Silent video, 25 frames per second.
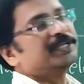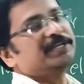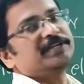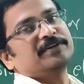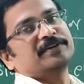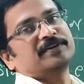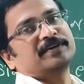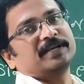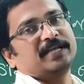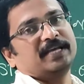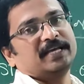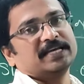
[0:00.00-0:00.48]
the
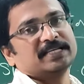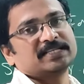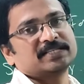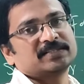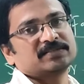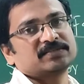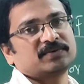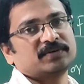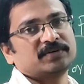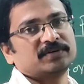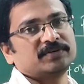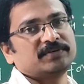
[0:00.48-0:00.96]

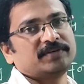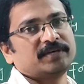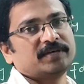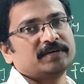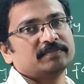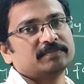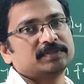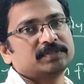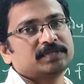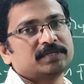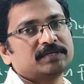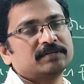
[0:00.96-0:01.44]
nucleus, what we
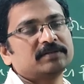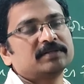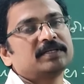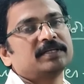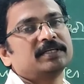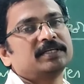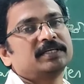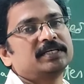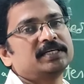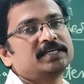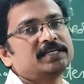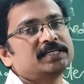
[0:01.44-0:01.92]

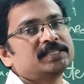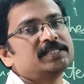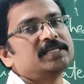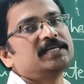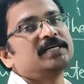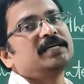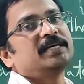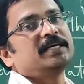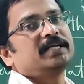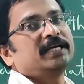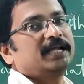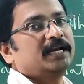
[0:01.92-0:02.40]
observe is
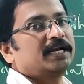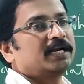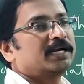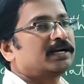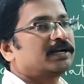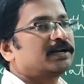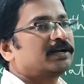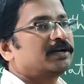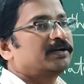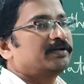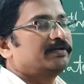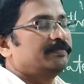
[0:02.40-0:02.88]

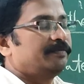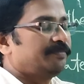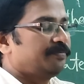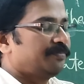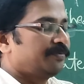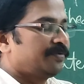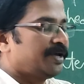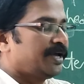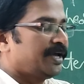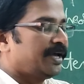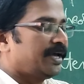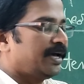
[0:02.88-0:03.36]
electron, if
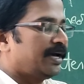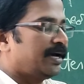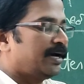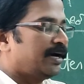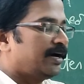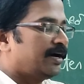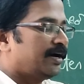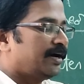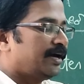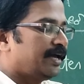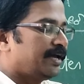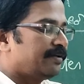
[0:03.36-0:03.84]

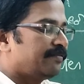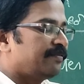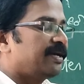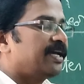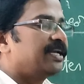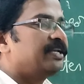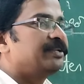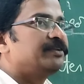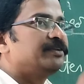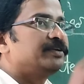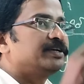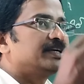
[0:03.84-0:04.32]
N
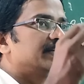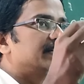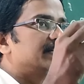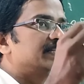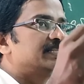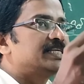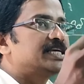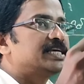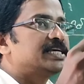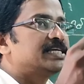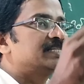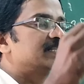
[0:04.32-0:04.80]
value
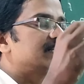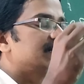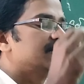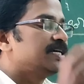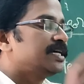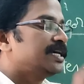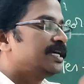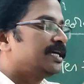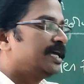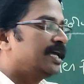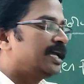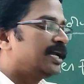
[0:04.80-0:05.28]

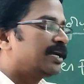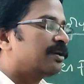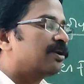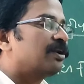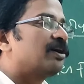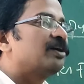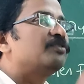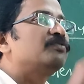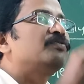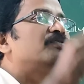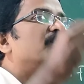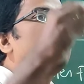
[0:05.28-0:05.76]
increases,
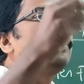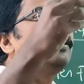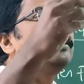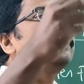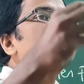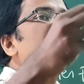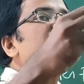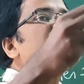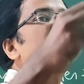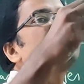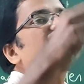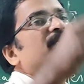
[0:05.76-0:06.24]
electron
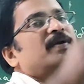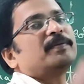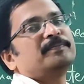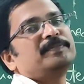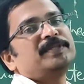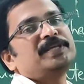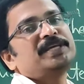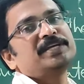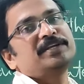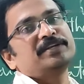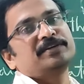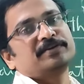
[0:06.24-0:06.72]
far away
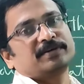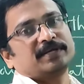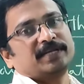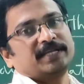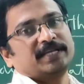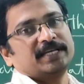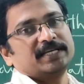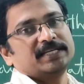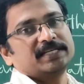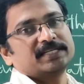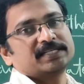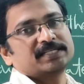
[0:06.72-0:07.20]
from the
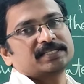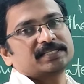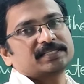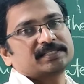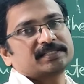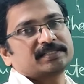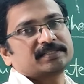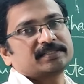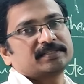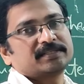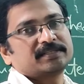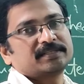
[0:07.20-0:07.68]

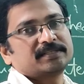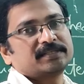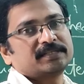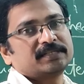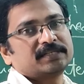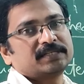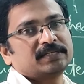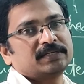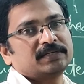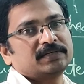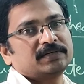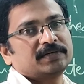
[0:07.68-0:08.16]
nucleus.
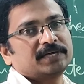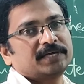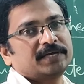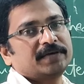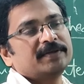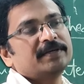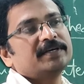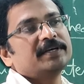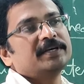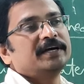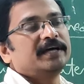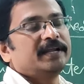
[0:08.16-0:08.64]

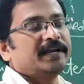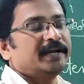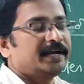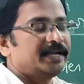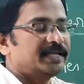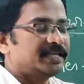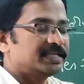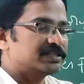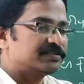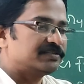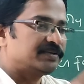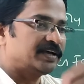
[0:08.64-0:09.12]
Okay,
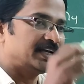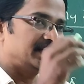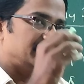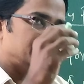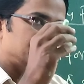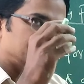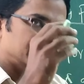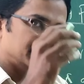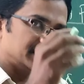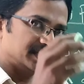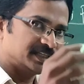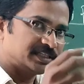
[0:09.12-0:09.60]
radius
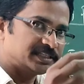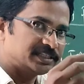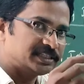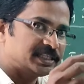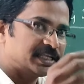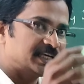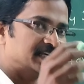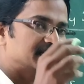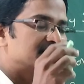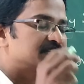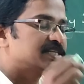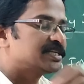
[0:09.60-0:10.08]
value
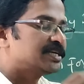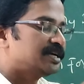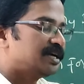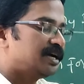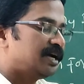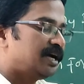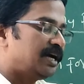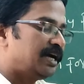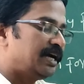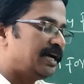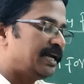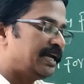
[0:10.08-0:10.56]
increases
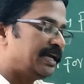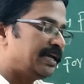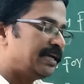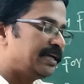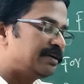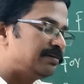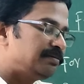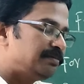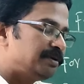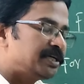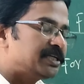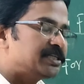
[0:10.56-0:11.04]
and
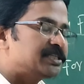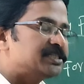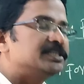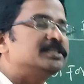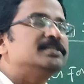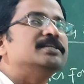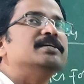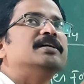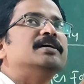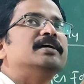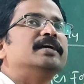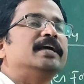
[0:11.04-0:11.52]
it means
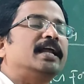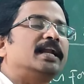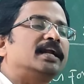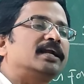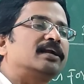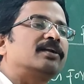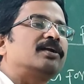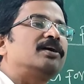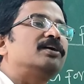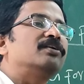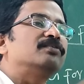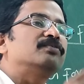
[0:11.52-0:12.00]

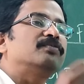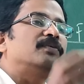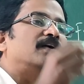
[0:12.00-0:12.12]
electron